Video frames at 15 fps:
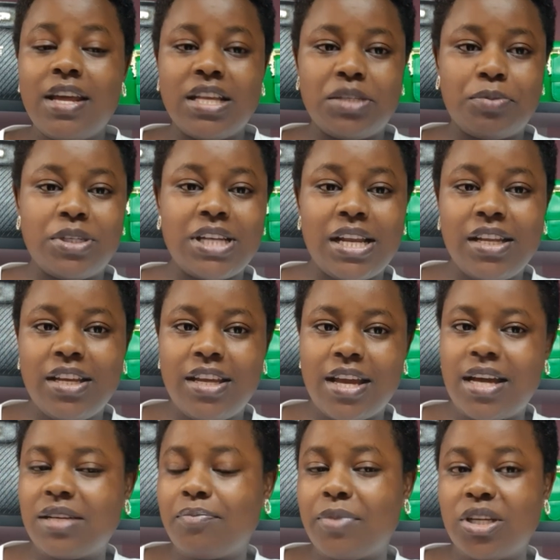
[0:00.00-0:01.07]
especially
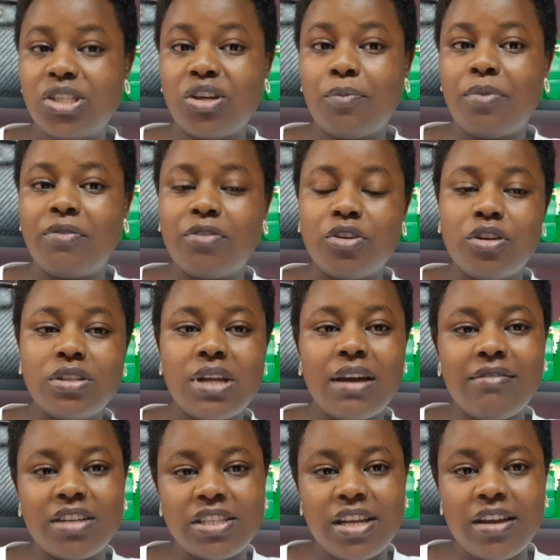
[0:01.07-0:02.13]
here at my shop, if you don't
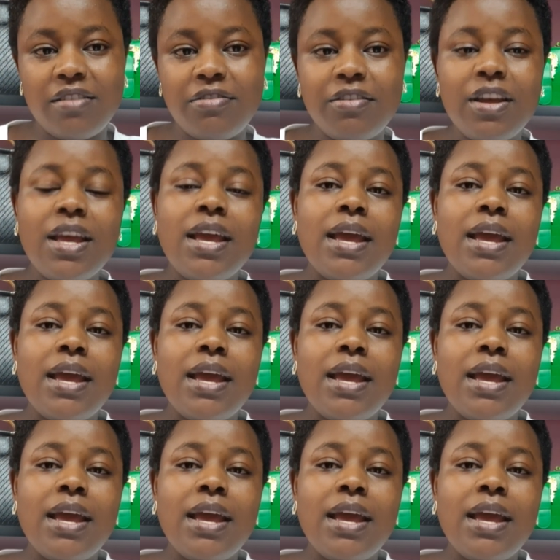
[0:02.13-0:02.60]
have a shelf